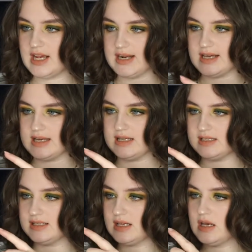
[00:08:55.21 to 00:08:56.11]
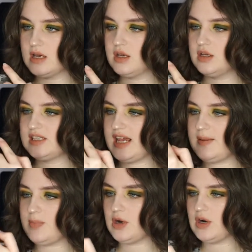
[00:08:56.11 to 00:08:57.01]
It is
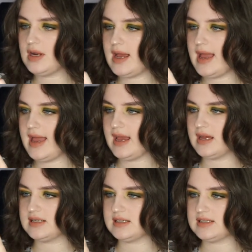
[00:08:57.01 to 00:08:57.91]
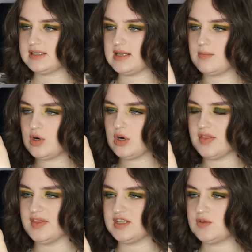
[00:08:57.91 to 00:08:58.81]
tapered and slimmer
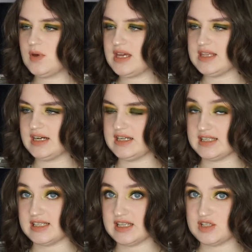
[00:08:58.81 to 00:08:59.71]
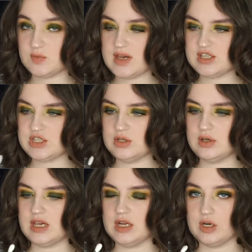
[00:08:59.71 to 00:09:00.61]
this way than it is this way, so
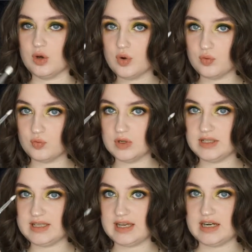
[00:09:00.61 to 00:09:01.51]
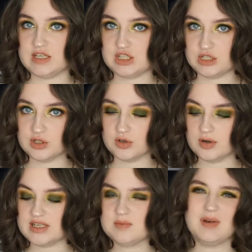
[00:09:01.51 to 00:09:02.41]
you can really get into your
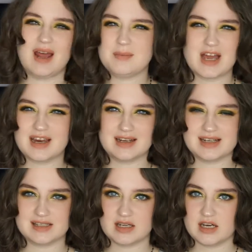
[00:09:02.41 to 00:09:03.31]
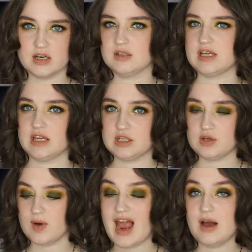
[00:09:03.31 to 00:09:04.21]
crease, but I'm not gonna sit here and tell
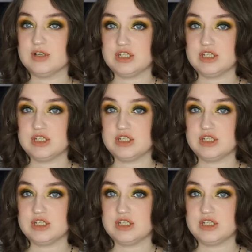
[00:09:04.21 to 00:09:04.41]
you how